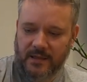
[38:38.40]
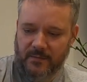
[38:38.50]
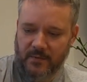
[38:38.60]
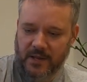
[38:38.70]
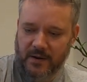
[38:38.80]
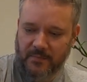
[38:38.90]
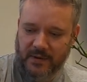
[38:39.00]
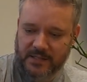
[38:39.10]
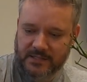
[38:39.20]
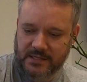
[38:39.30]
and we'll get them
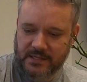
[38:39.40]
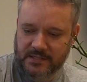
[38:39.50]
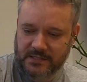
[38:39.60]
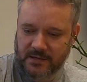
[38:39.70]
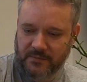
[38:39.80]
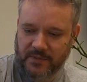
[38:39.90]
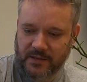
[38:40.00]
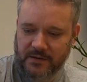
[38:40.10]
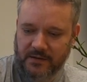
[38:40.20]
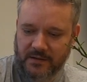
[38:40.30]
planted into
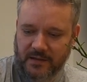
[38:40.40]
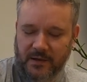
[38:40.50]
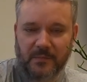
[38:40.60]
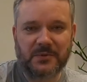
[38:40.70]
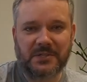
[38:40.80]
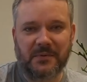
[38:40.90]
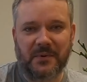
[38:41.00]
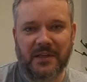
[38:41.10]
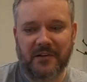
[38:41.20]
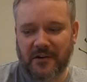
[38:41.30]
something and we'll see
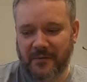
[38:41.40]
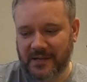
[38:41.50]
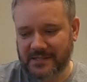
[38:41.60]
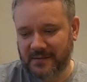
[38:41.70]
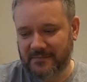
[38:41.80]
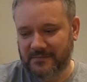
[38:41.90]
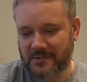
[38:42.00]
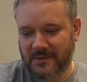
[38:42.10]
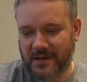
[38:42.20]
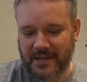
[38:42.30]
what they grow as. I'm
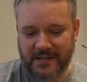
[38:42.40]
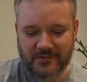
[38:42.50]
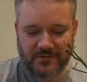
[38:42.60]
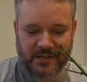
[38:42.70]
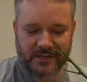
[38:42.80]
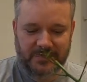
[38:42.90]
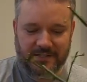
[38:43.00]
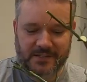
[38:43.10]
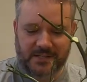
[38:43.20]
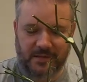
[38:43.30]
quite intrigued as
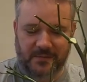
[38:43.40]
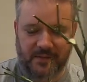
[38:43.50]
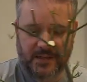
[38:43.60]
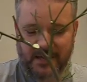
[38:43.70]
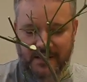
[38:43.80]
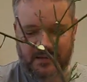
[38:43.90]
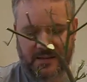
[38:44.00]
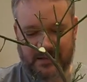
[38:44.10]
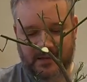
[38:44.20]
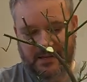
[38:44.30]
to see what they
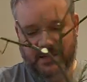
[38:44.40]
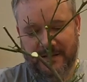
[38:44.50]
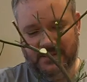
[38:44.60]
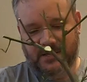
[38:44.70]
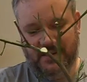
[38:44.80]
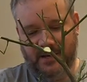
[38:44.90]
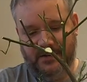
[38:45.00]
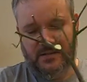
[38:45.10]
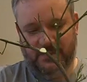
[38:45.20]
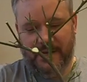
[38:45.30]
turn
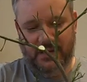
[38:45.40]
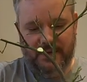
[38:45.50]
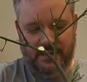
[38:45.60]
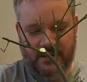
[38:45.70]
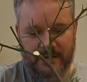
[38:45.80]
out to be.